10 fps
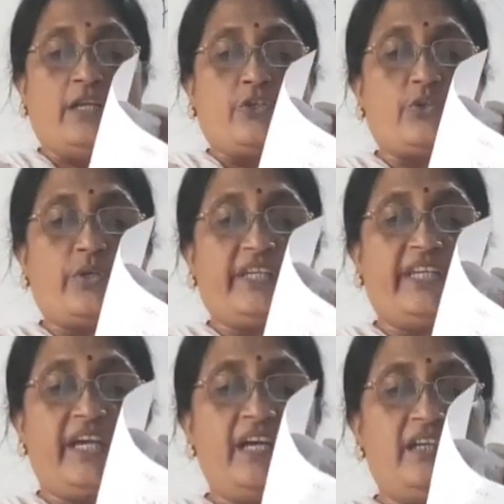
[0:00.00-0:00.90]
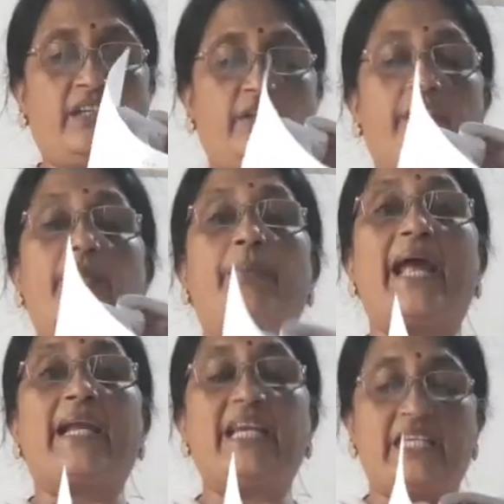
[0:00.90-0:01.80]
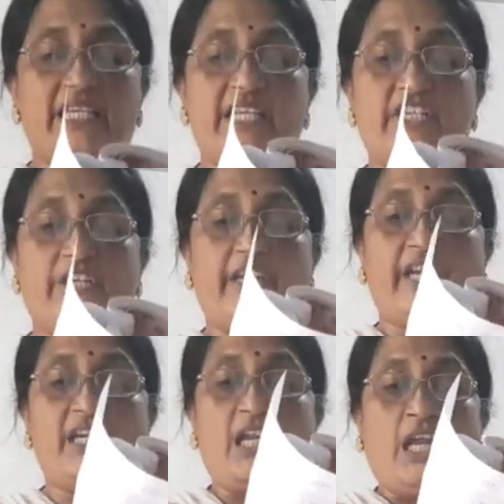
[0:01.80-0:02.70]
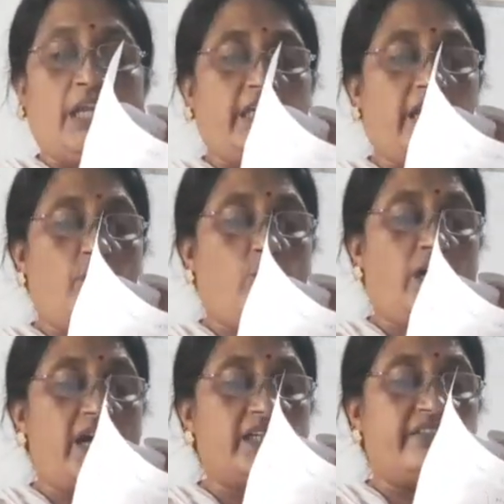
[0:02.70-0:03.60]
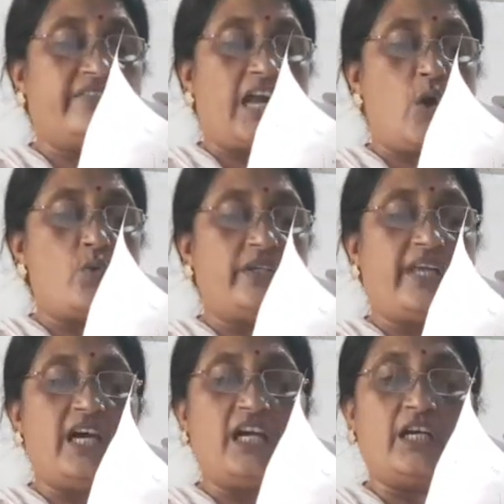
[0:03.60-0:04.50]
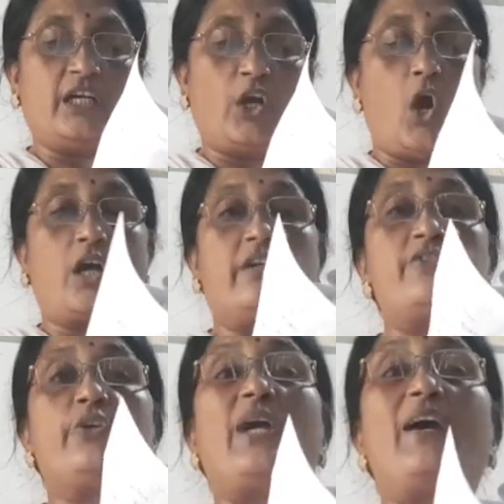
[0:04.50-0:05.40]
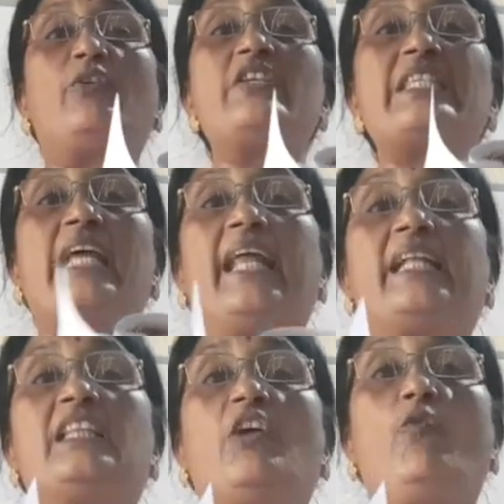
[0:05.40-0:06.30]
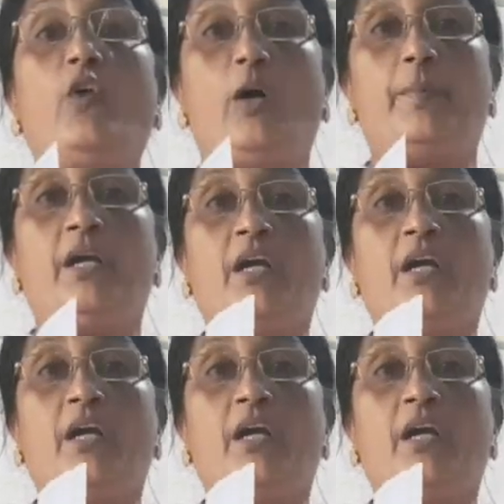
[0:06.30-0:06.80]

So here the bracket it is written. They work round the clock. So you have to select the verb.